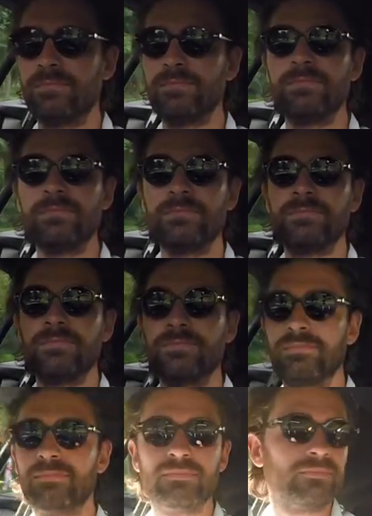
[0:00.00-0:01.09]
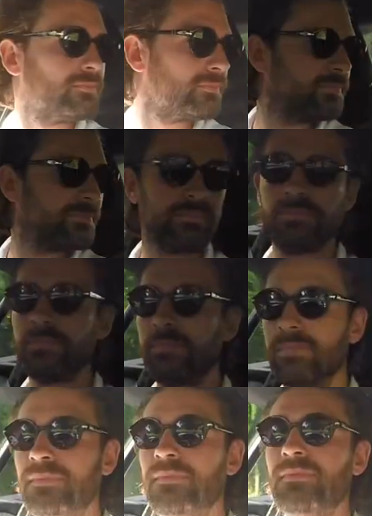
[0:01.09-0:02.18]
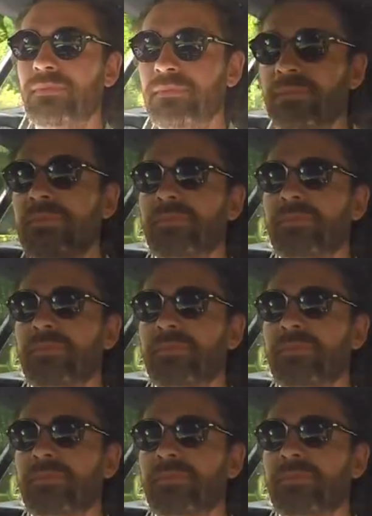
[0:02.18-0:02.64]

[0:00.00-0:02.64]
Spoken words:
[no speech]